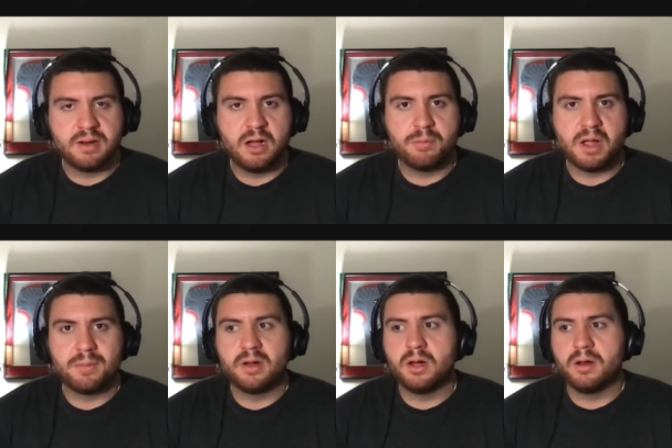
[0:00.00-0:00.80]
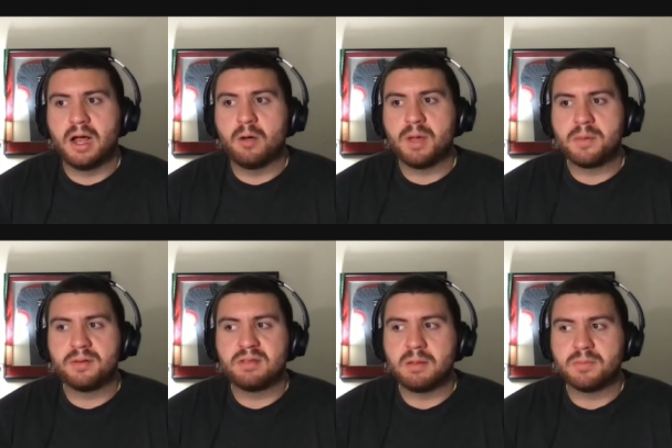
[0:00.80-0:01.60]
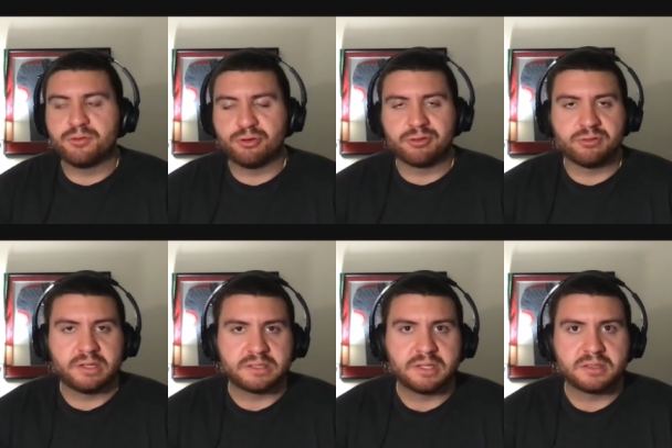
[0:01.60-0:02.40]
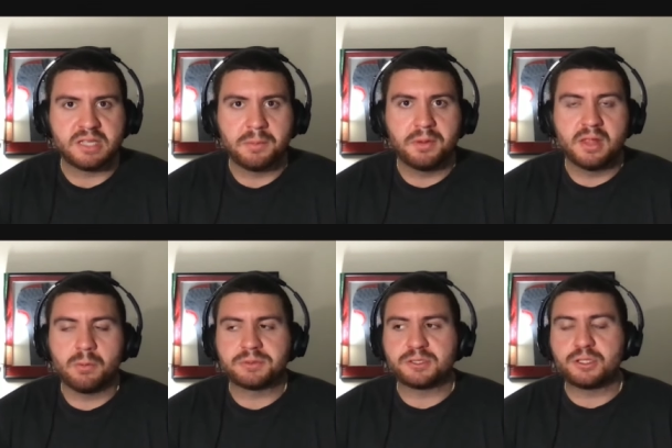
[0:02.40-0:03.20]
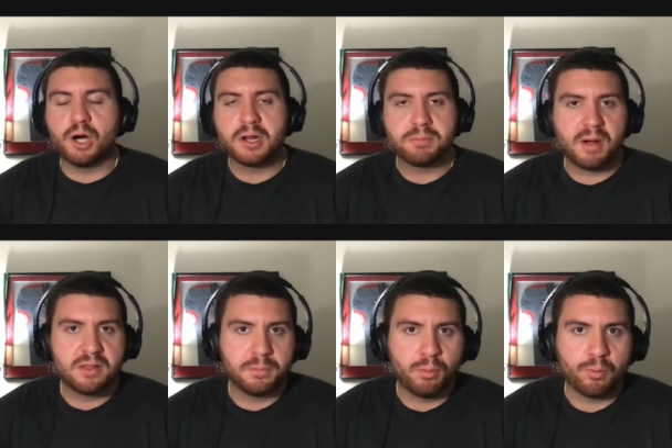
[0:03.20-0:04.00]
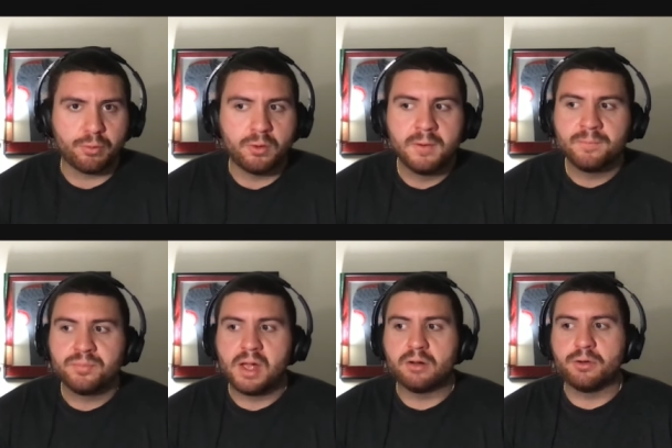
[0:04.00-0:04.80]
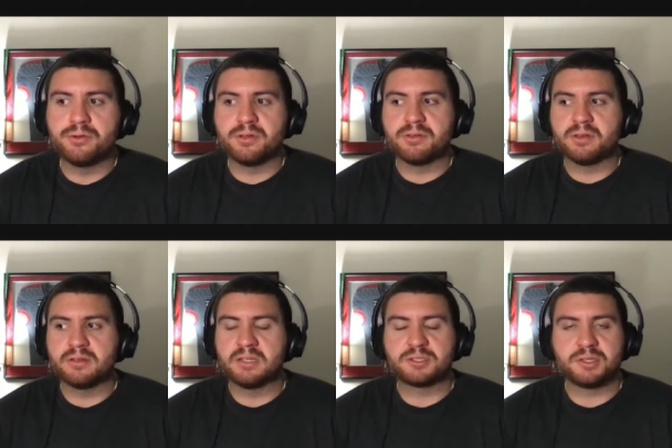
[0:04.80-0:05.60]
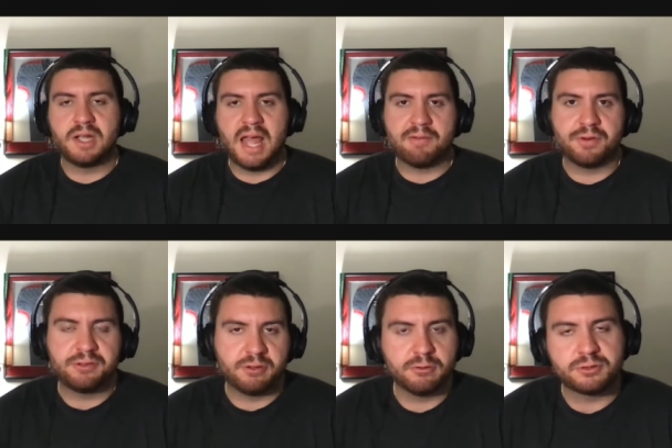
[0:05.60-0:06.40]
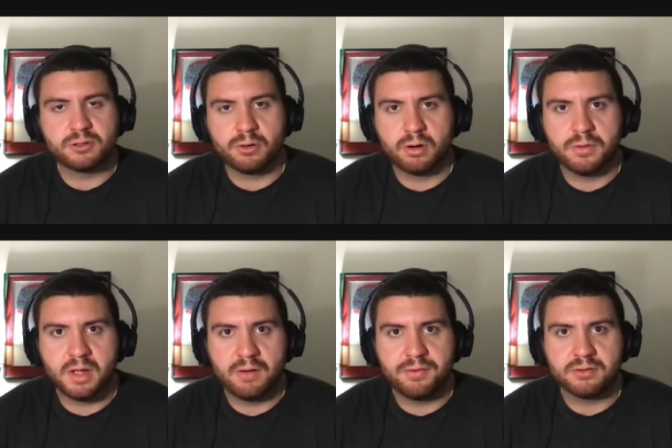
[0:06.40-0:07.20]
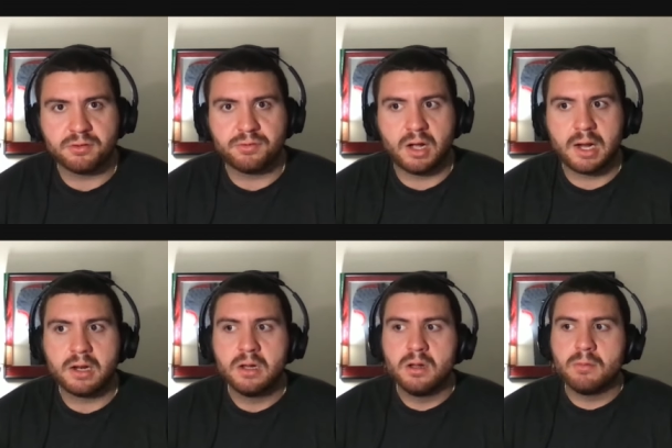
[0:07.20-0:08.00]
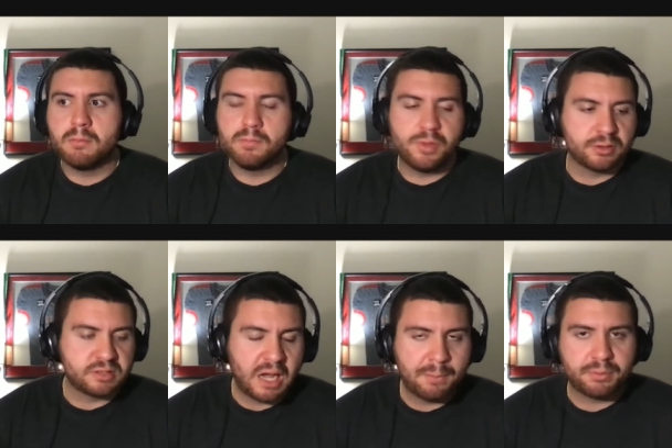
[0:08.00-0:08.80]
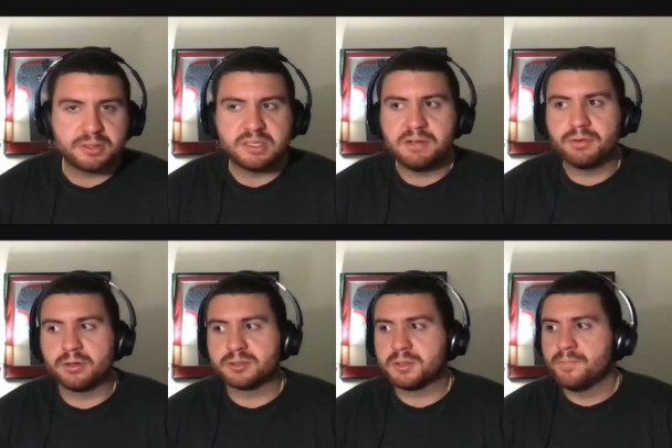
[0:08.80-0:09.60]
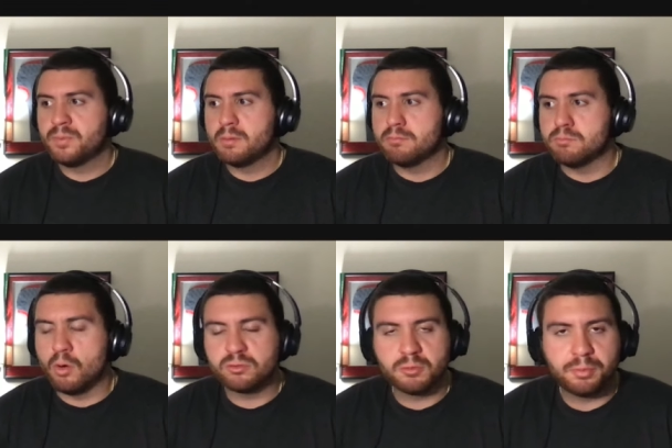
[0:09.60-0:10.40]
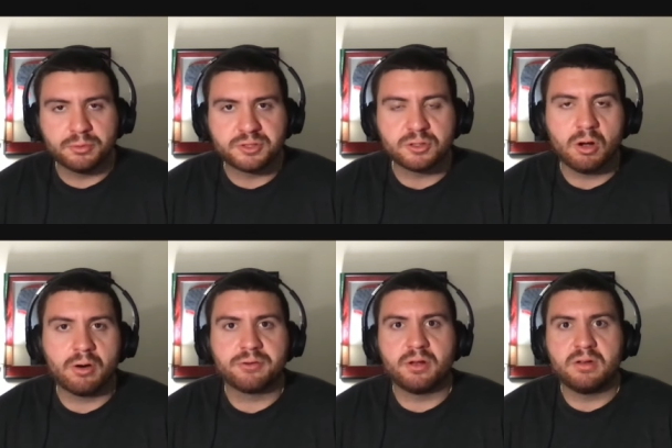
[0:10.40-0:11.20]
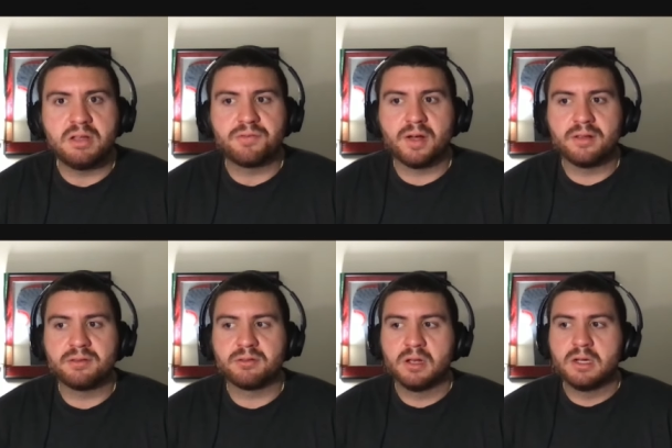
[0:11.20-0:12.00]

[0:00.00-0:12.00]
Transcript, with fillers: Alabama, an Alabama team that just lost Nick Saban, that was gutted by the portal, that loses essentially every single starter on the offensive line, their top receivers, multiple stars on defense